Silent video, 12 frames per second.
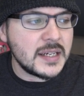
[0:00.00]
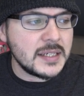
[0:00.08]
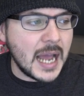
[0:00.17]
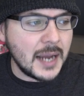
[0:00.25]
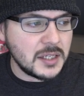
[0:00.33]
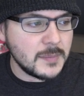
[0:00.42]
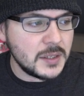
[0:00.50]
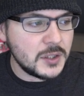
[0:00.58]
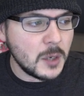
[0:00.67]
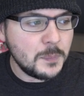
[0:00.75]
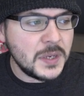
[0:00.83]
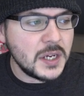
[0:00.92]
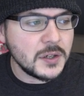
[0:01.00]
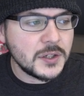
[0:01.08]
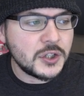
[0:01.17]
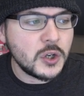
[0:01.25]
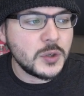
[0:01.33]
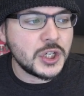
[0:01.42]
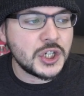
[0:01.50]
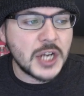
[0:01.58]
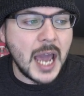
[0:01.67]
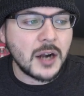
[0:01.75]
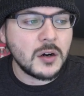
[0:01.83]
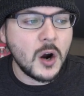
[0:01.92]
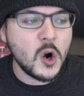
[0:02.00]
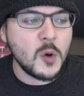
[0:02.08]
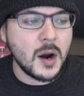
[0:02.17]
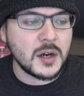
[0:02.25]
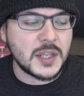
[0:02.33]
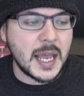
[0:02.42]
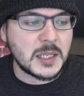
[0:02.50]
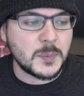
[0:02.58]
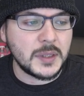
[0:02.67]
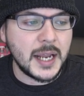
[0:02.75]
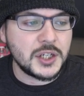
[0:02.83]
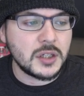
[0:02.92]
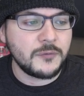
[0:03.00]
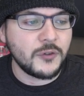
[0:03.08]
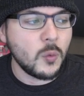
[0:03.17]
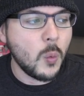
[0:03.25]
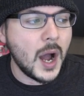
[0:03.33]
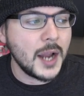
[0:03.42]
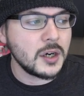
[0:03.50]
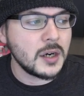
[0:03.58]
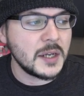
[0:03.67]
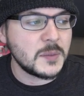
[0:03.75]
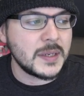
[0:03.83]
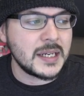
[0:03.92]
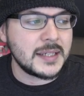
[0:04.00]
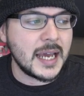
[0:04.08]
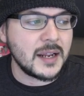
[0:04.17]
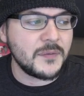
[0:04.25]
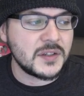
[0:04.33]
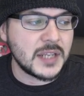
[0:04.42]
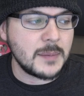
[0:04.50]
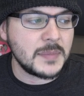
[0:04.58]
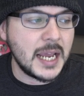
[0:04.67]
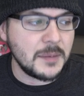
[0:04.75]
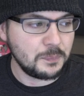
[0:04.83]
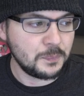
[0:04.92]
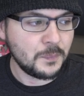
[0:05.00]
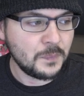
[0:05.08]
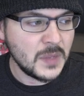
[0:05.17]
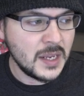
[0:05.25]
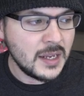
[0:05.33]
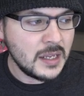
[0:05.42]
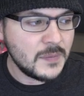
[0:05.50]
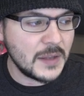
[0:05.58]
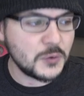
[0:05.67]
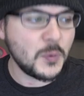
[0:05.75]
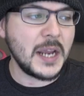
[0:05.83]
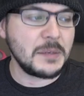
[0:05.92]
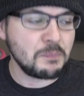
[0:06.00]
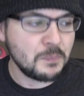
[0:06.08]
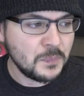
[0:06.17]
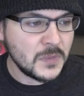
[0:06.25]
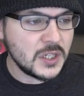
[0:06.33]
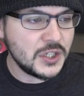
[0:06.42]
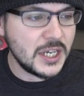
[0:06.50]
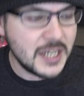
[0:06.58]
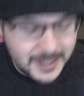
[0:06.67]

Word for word: document appears to shatter Omar's explanation for why her husband and dad have the same name. That's right. She,